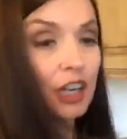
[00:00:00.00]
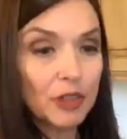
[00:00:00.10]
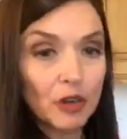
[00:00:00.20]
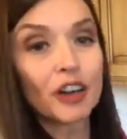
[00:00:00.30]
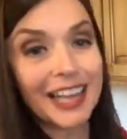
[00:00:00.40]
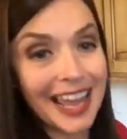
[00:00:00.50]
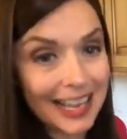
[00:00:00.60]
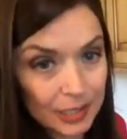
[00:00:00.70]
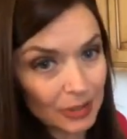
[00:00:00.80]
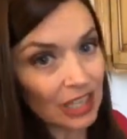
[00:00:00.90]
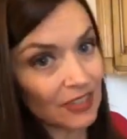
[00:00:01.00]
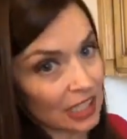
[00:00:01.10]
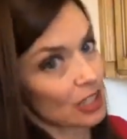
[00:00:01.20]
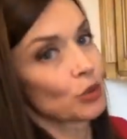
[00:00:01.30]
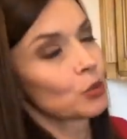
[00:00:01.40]
you know, there aren't as many
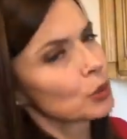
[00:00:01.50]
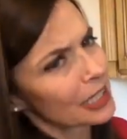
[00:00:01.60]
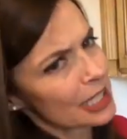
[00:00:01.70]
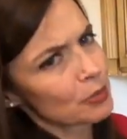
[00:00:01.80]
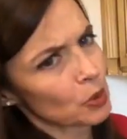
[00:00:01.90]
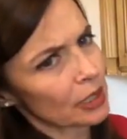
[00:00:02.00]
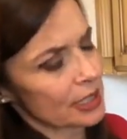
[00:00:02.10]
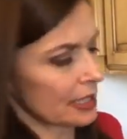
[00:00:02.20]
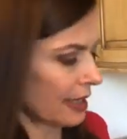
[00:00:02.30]
vegans. We're really spoiled in